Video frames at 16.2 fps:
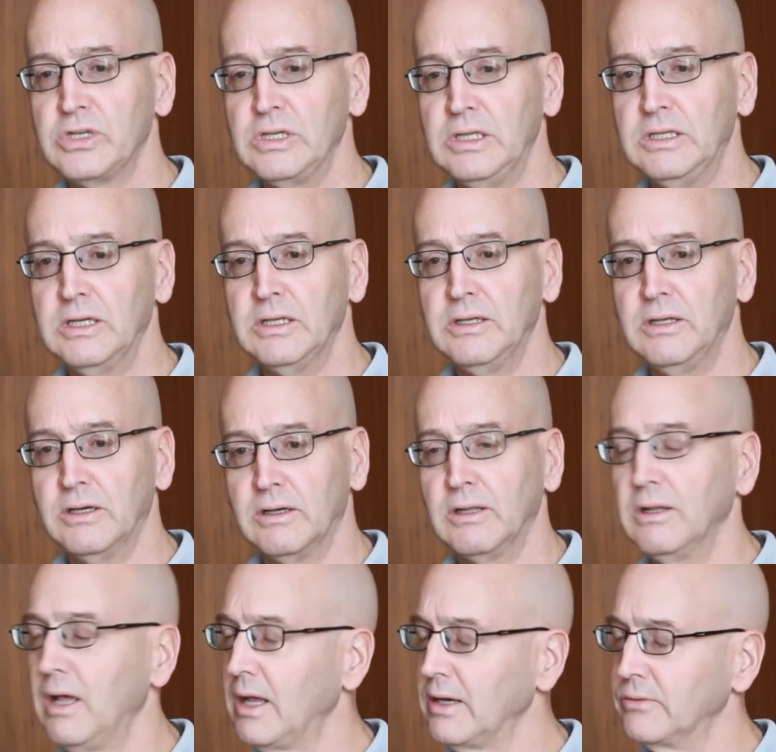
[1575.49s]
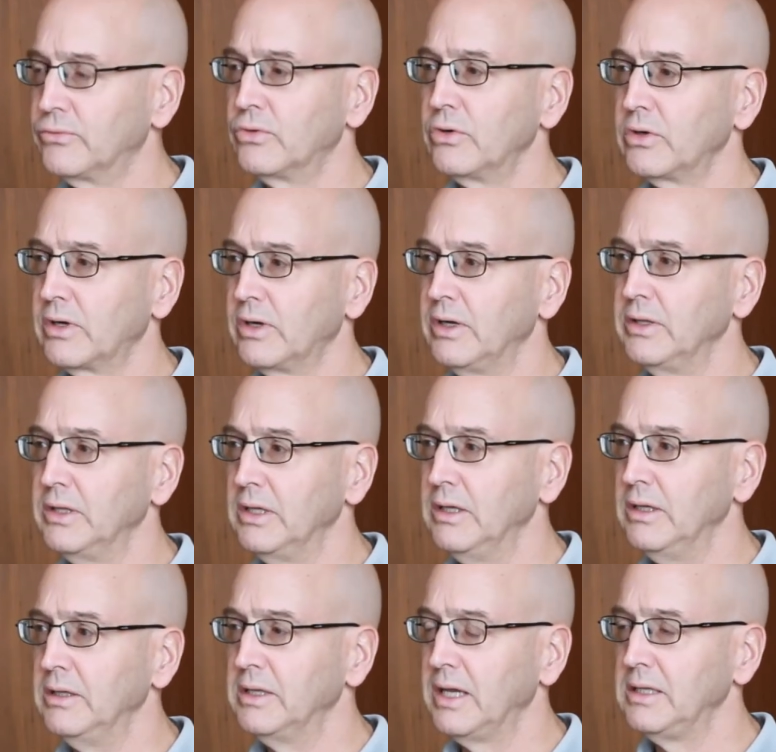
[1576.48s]
he did a lot of work on
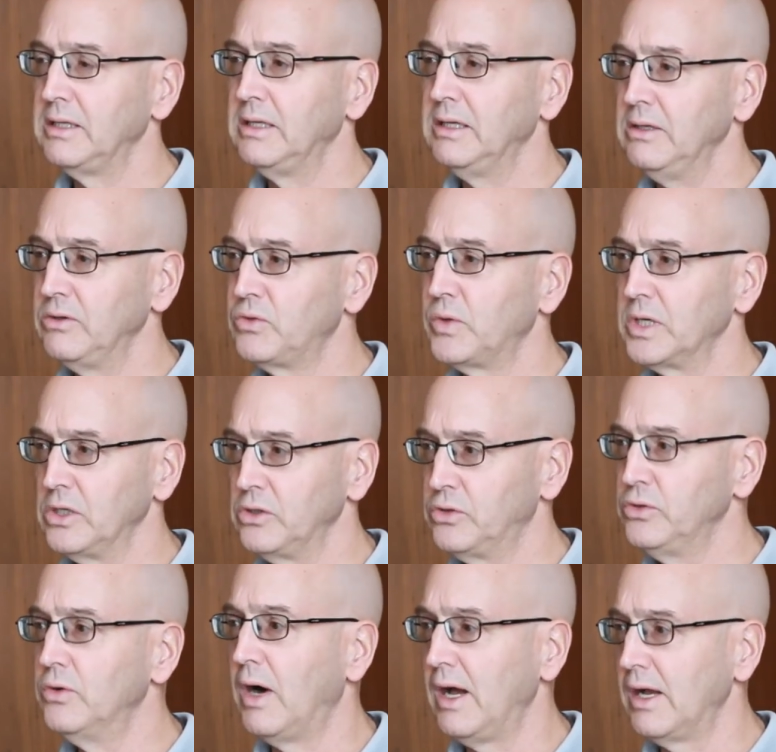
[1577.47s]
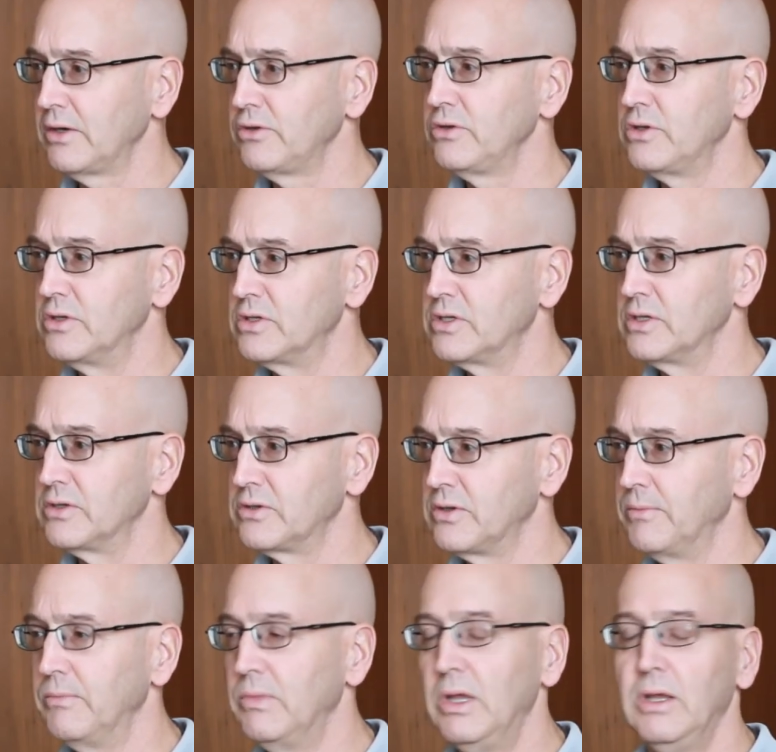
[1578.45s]
the 1922 oxygen
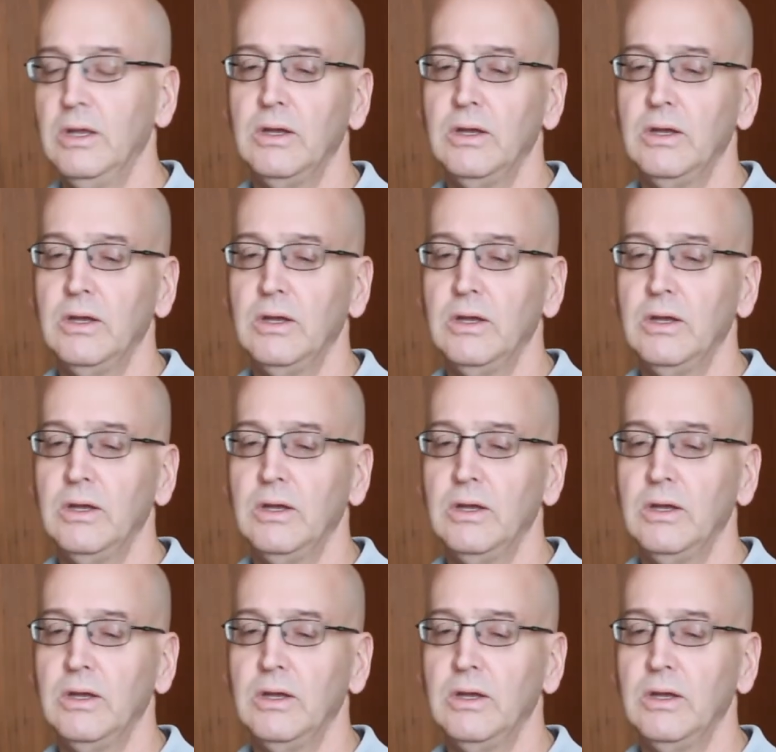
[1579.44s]
system,